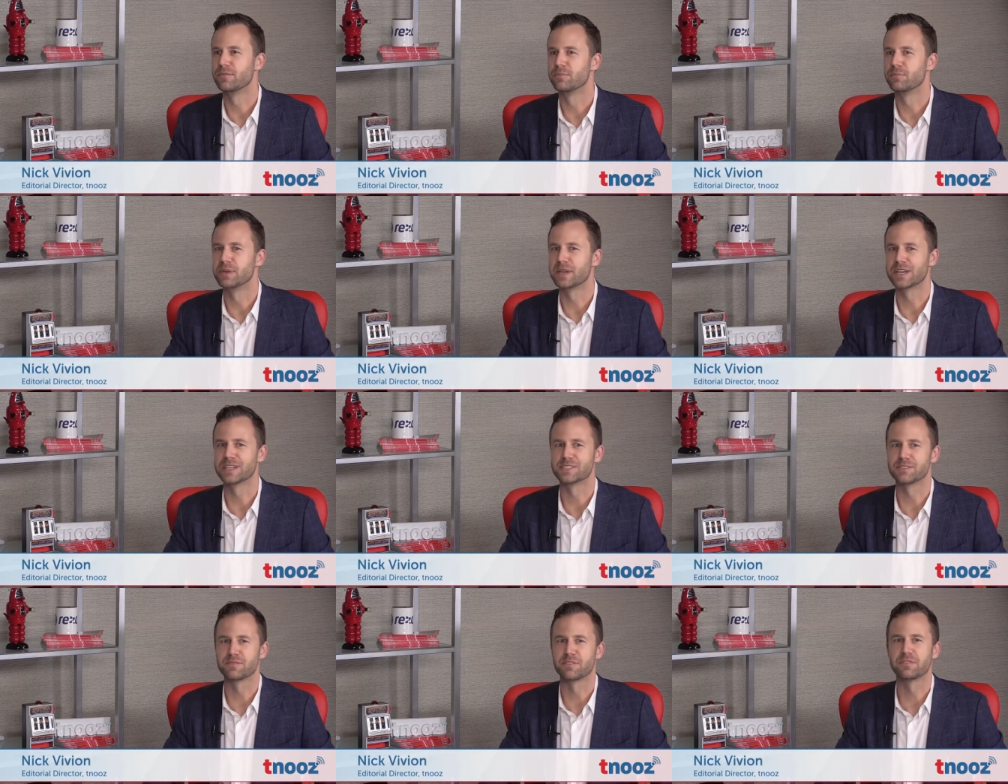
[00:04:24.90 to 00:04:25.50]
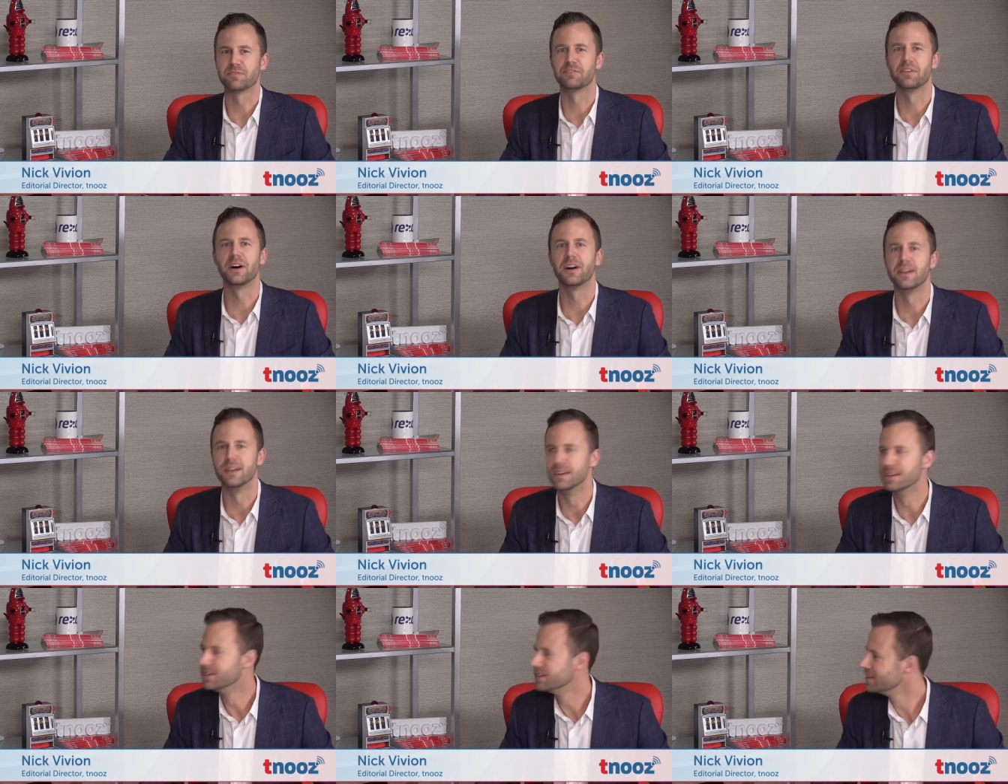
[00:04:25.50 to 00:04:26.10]
because of the fun.
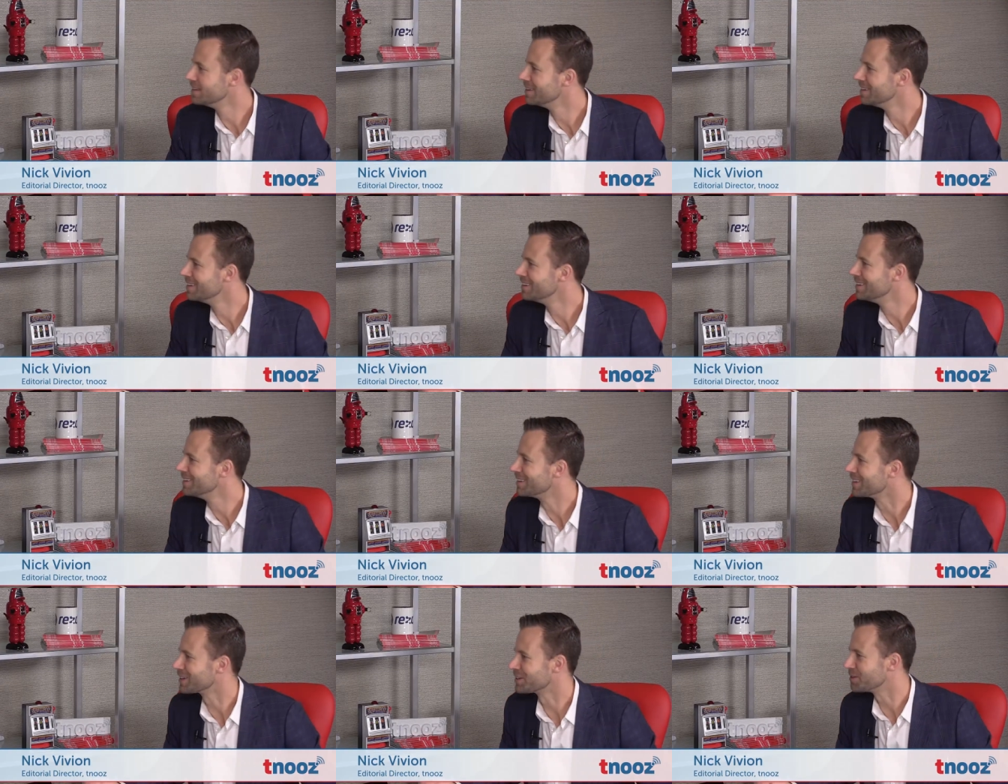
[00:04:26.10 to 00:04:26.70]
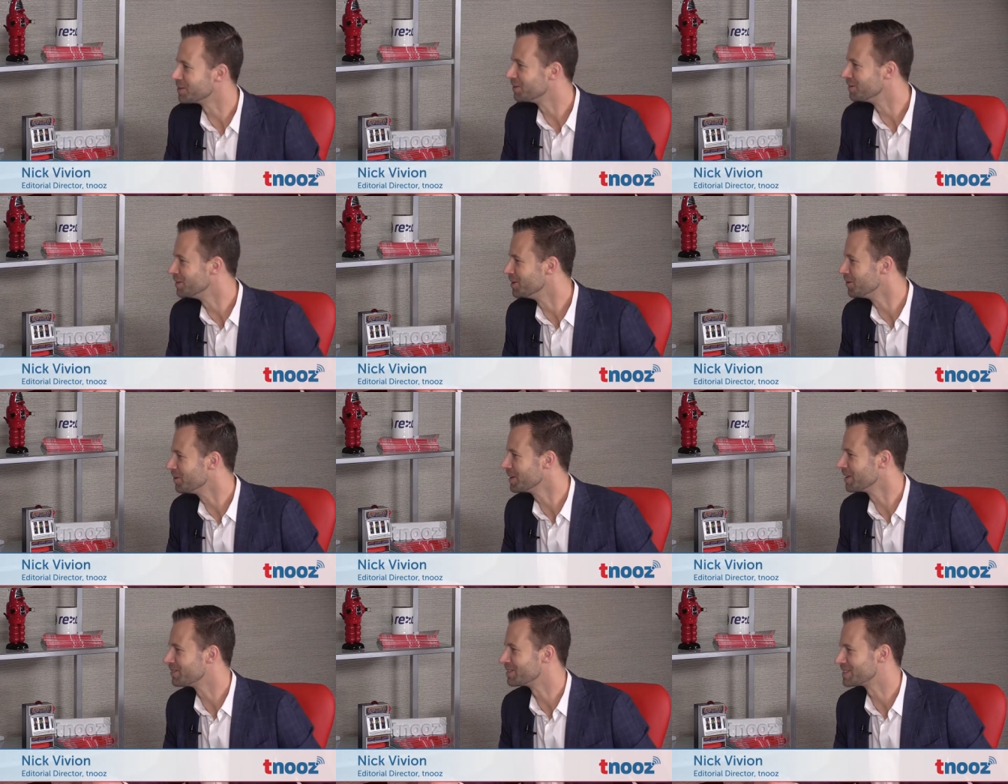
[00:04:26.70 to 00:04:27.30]
Like, you know, no
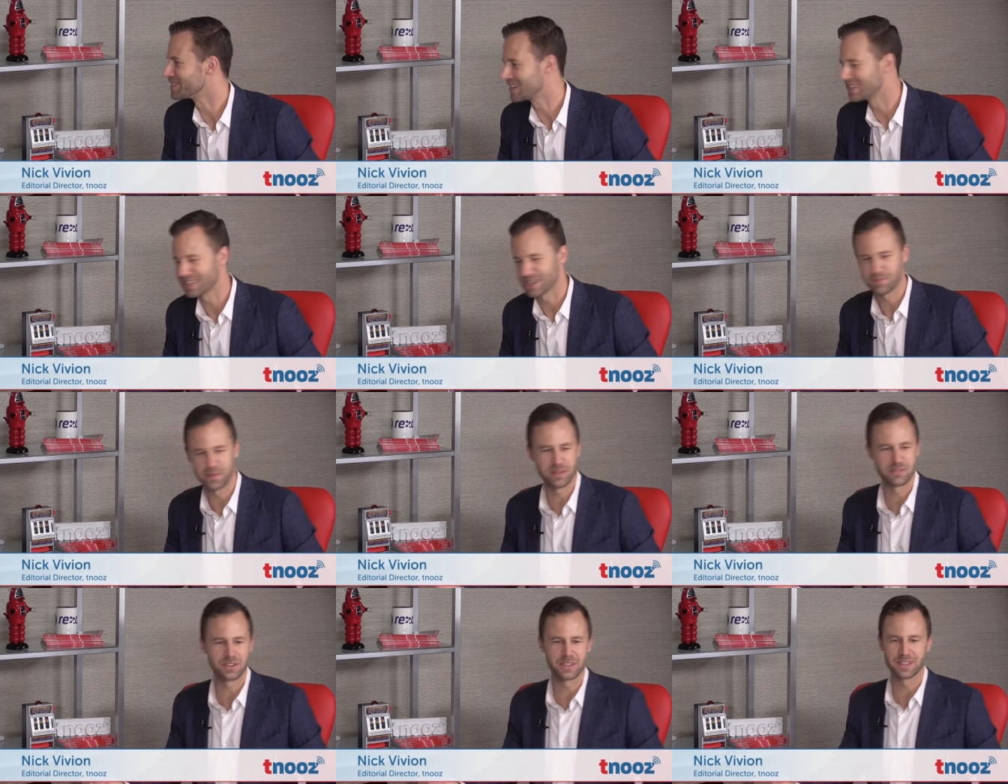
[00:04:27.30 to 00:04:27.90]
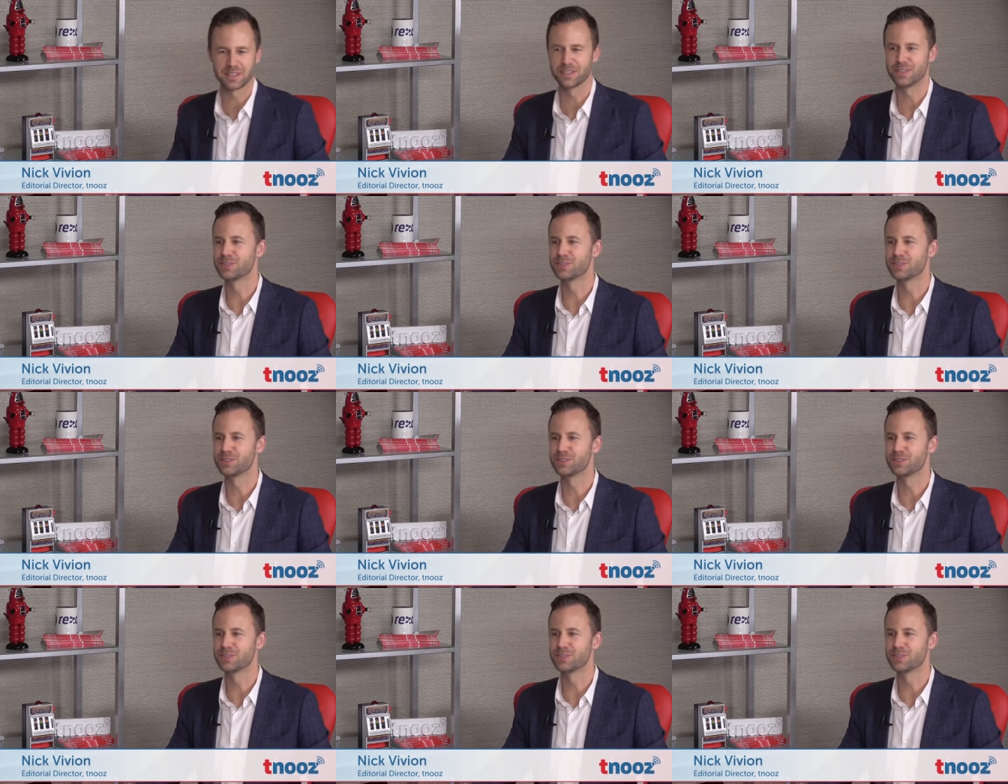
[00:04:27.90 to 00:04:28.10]
one ever says I pivoted.